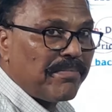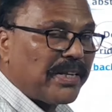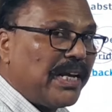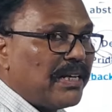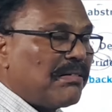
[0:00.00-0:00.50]

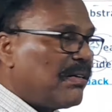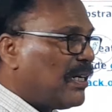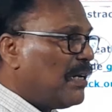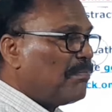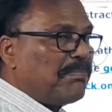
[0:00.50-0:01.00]

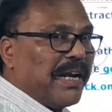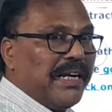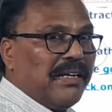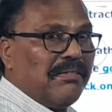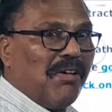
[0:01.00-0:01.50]
Can
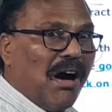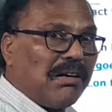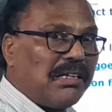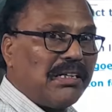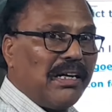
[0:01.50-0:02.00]
pride
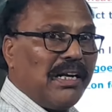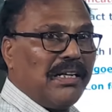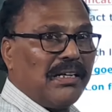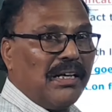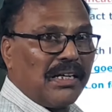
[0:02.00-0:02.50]
walk
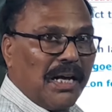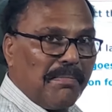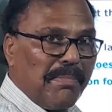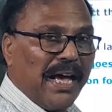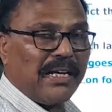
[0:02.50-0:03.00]
and
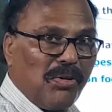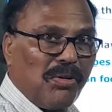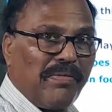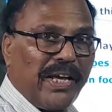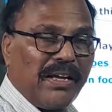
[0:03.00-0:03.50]
come back,
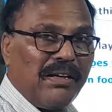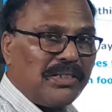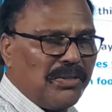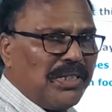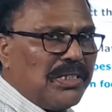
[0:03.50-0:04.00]
go away?
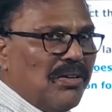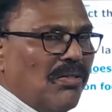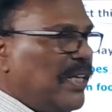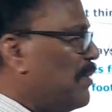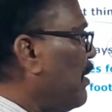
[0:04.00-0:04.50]
So it is not that.